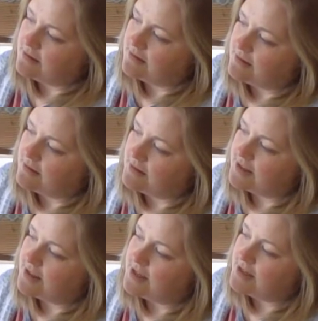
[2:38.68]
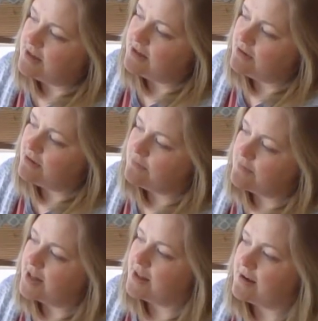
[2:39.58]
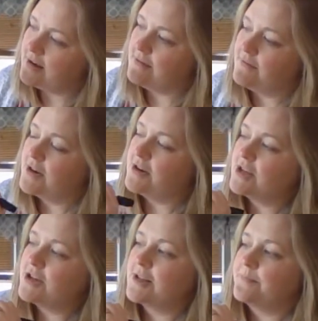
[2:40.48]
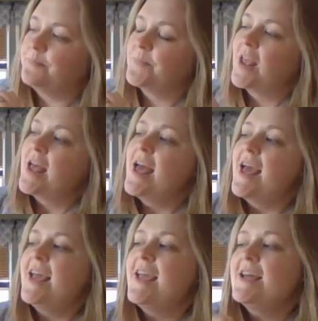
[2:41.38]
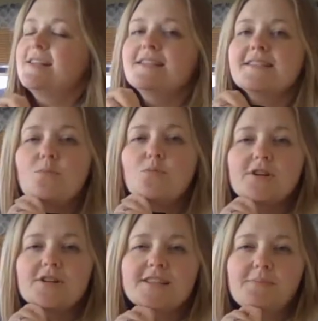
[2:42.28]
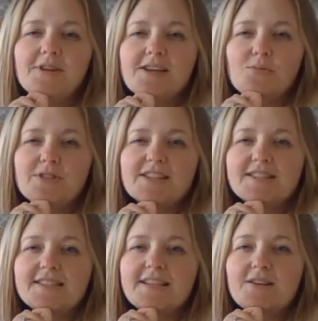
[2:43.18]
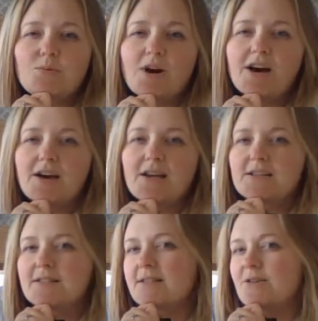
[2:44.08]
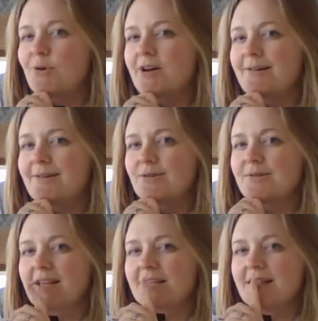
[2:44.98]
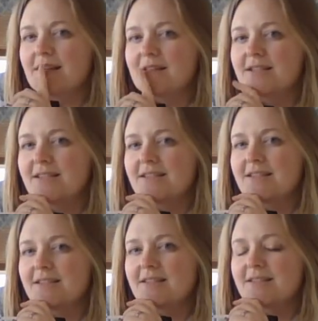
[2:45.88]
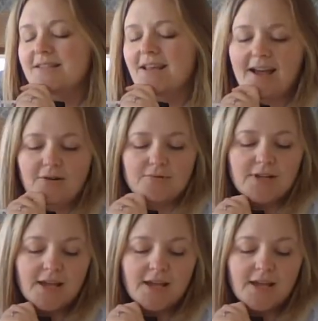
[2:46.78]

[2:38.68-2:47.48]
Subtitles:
Cinderella. Very good. And some words that begin with the CY, because CY also says the sound.